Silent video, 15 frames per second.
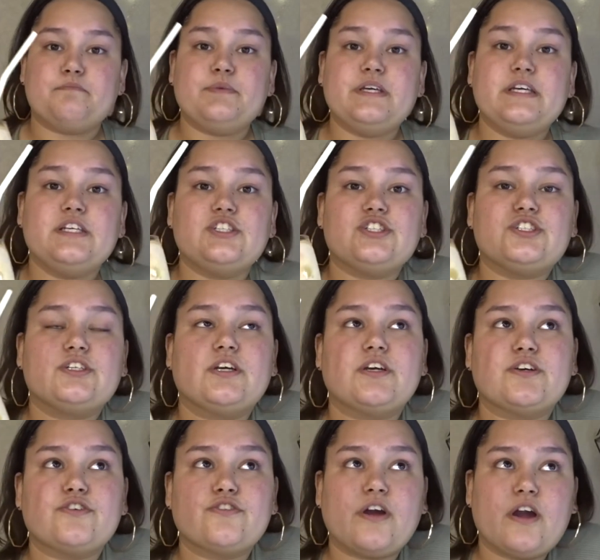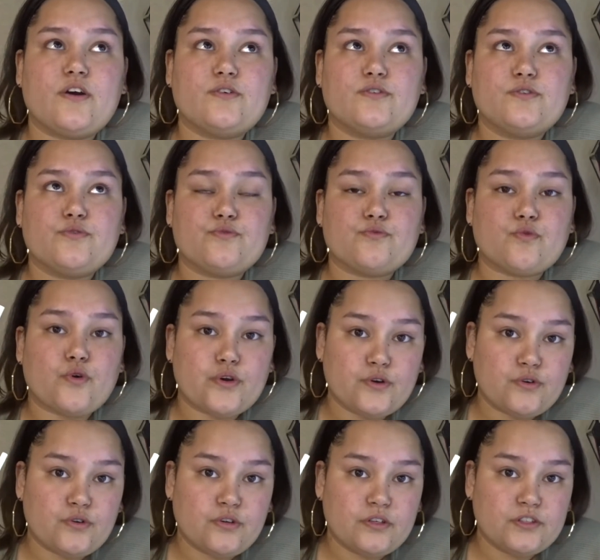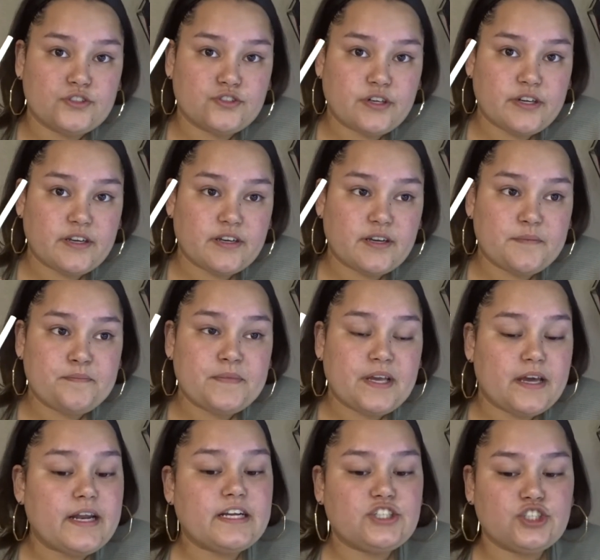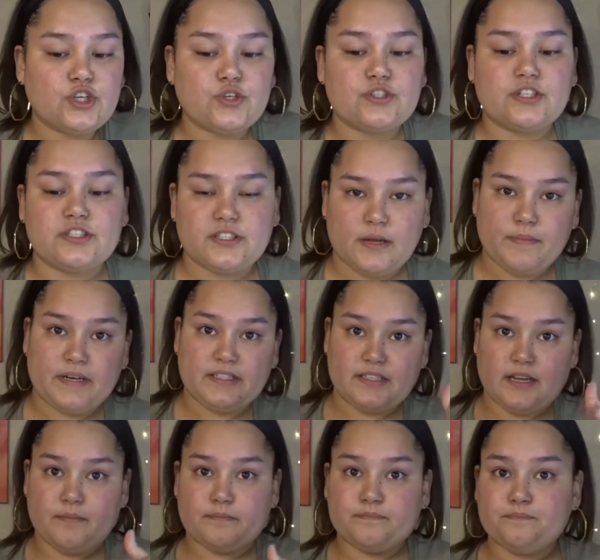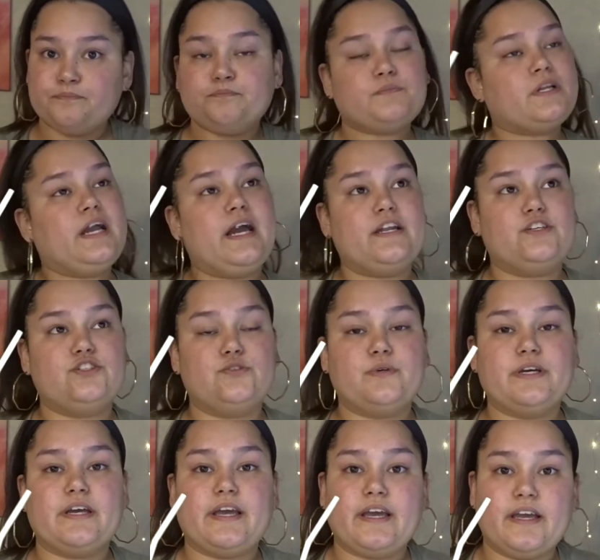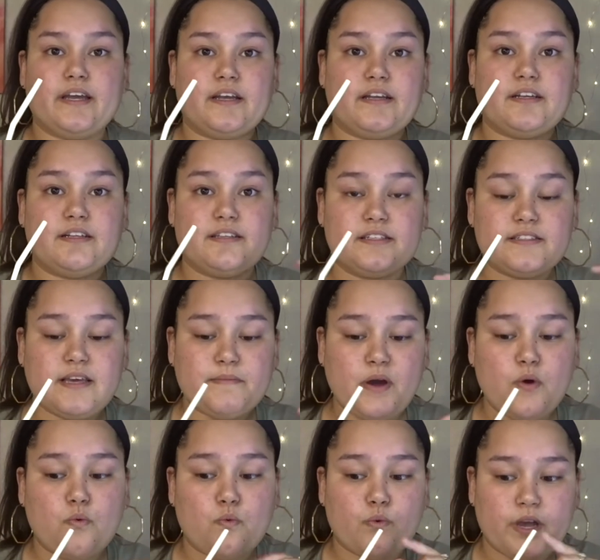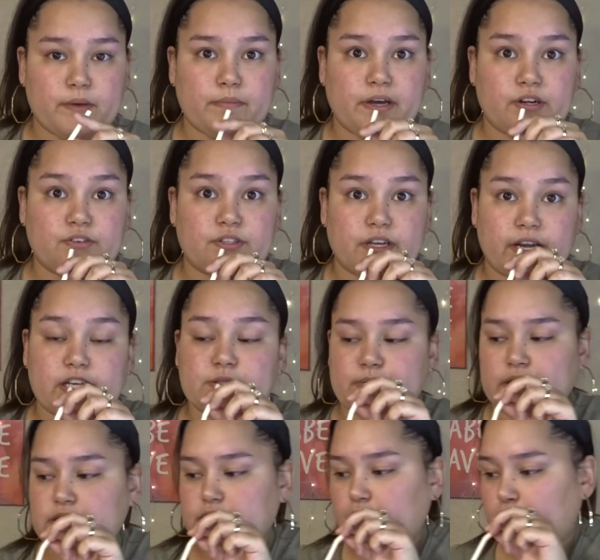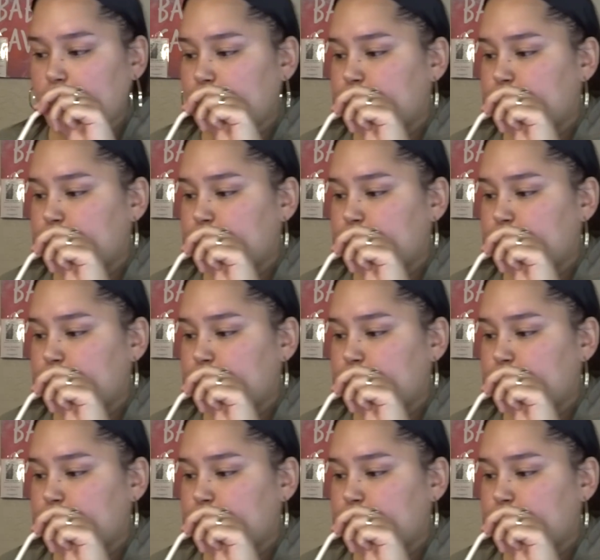Peach Crown Royal drink, and I showed the step-by-step how to do it, and this came out way better than I expected.